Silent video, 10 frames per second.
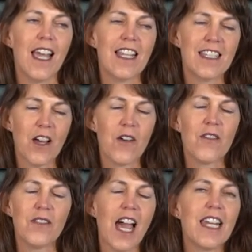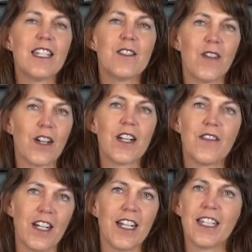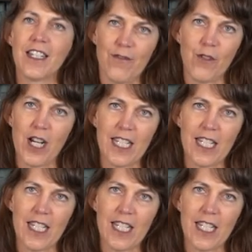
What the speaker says: And so that is very, very good for